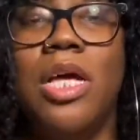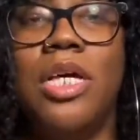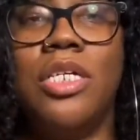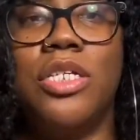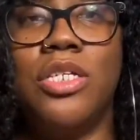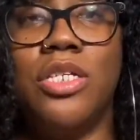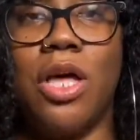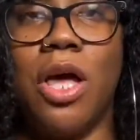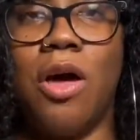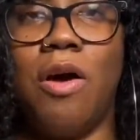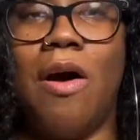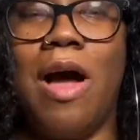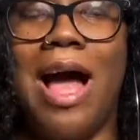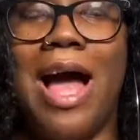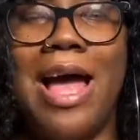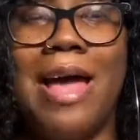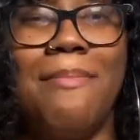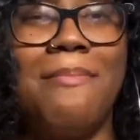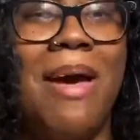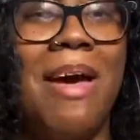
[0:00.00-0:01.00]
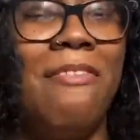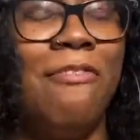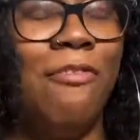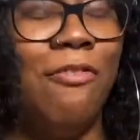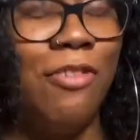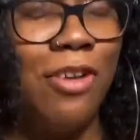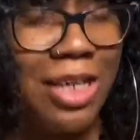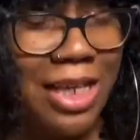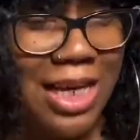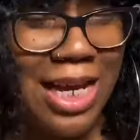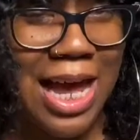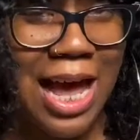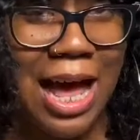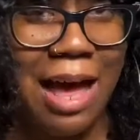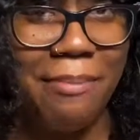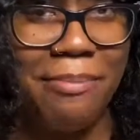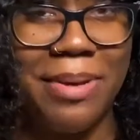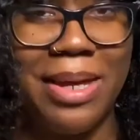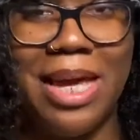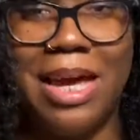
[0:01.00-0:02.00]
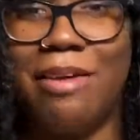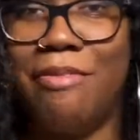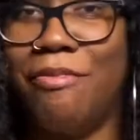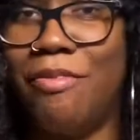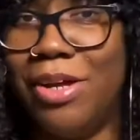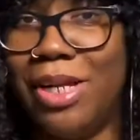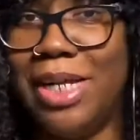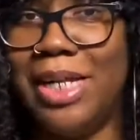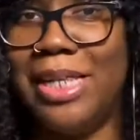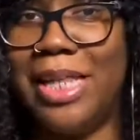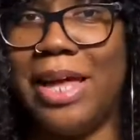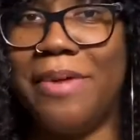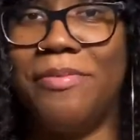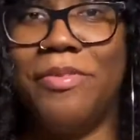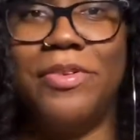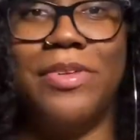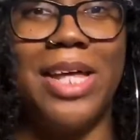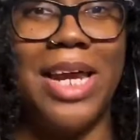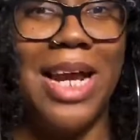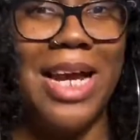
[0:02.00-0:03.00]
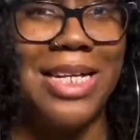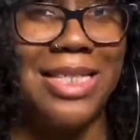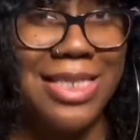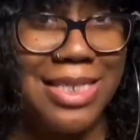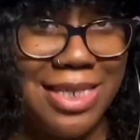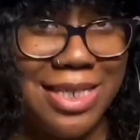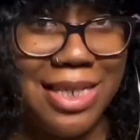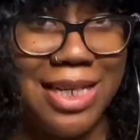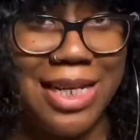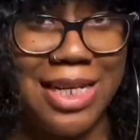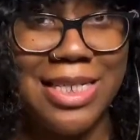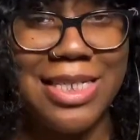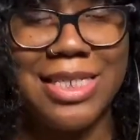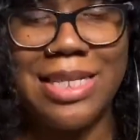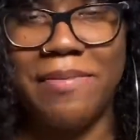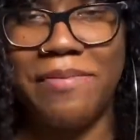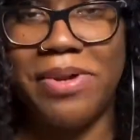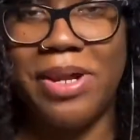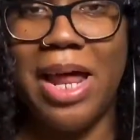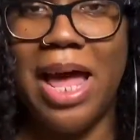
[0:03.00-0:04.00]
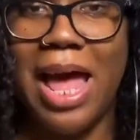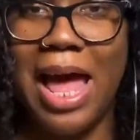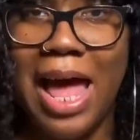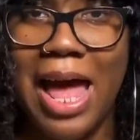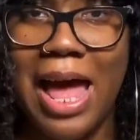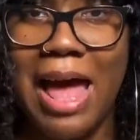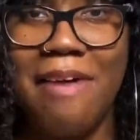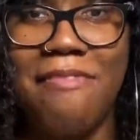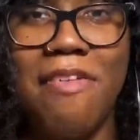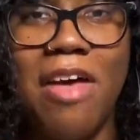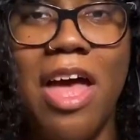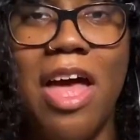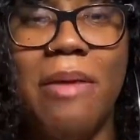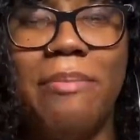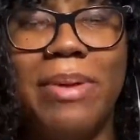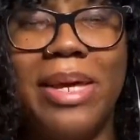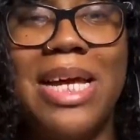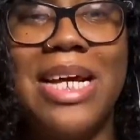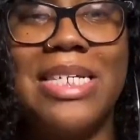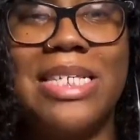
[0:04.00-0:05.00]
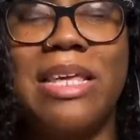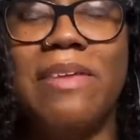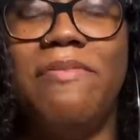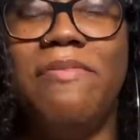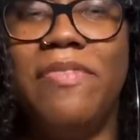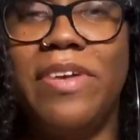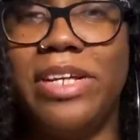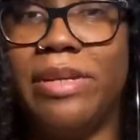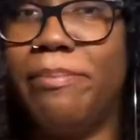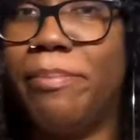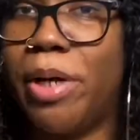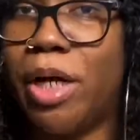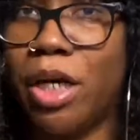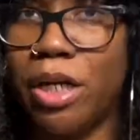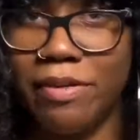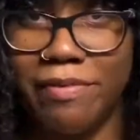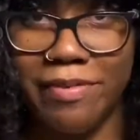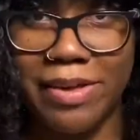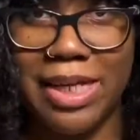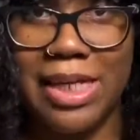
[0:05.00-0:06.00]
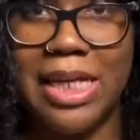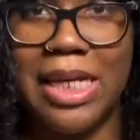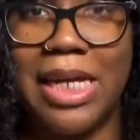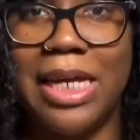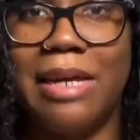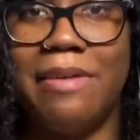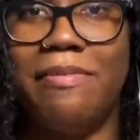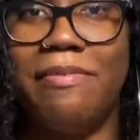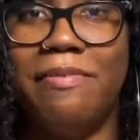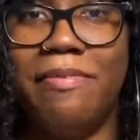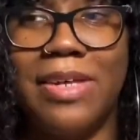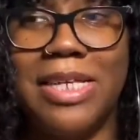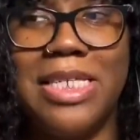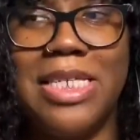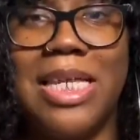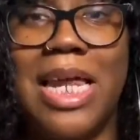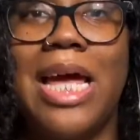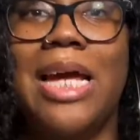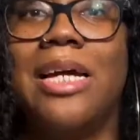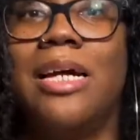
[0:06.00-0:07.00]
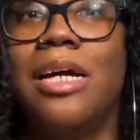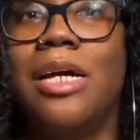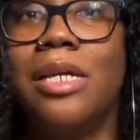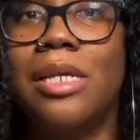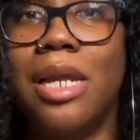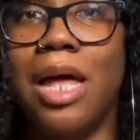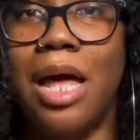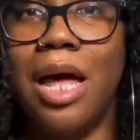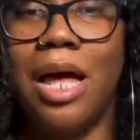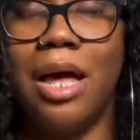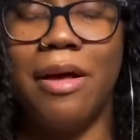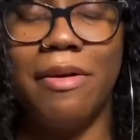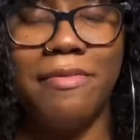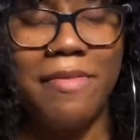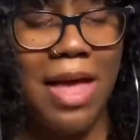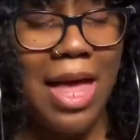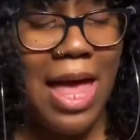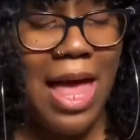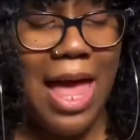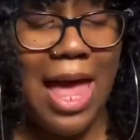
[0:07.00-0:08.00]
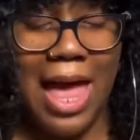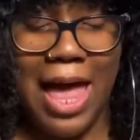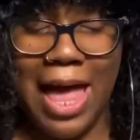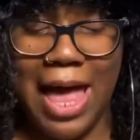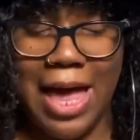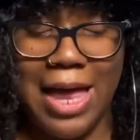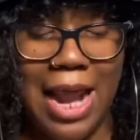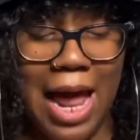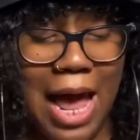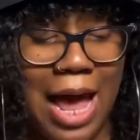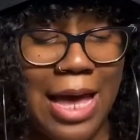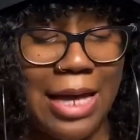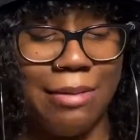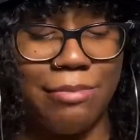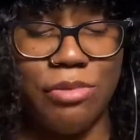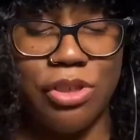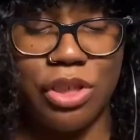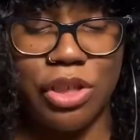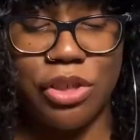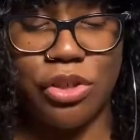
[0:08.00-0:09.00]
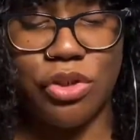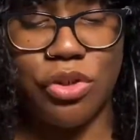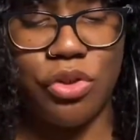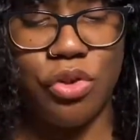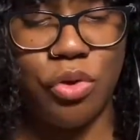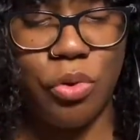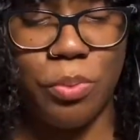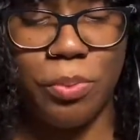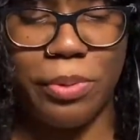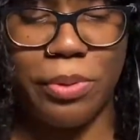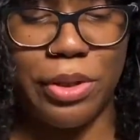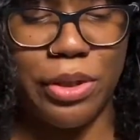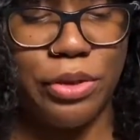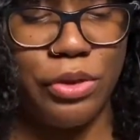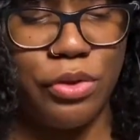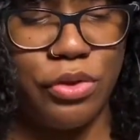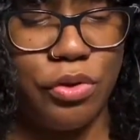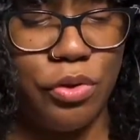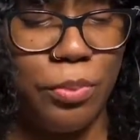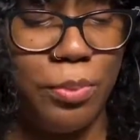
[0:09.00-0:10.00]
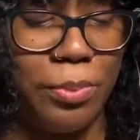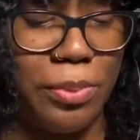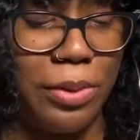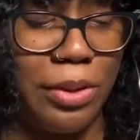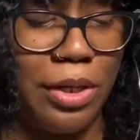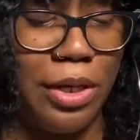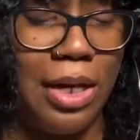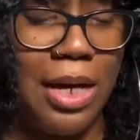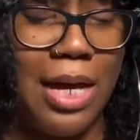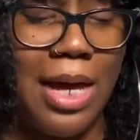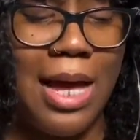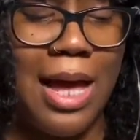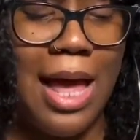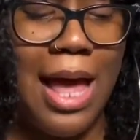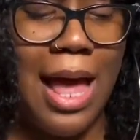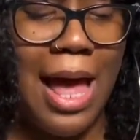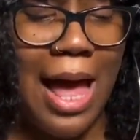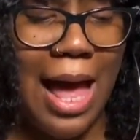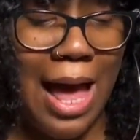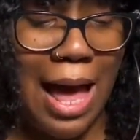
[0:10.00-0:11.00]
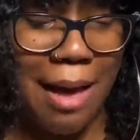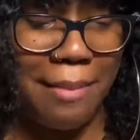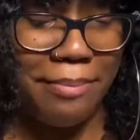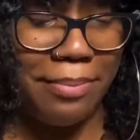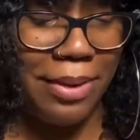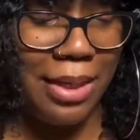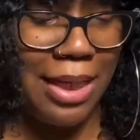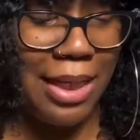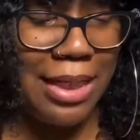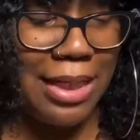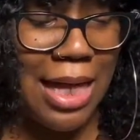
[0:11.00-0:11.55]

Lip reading: So I'm really happy and really thankful that I did get a 7.5 because it fit perfectly. It fits like a glove, and I am just super happy.